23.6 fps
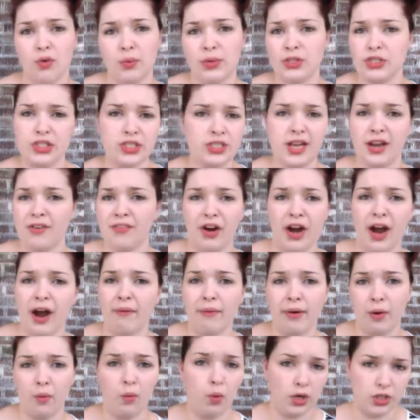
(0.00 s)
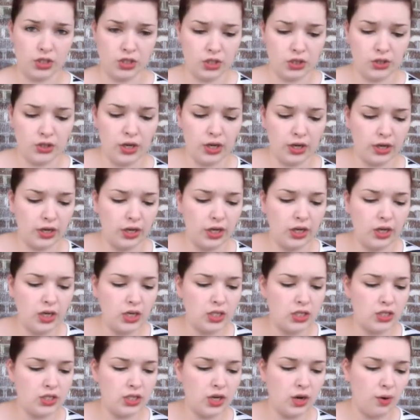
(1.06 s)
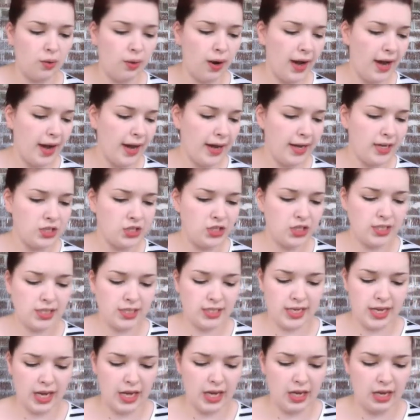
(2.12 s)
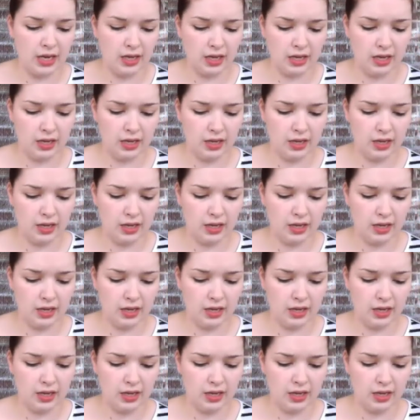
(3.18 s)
which is never how I want to look. So I just take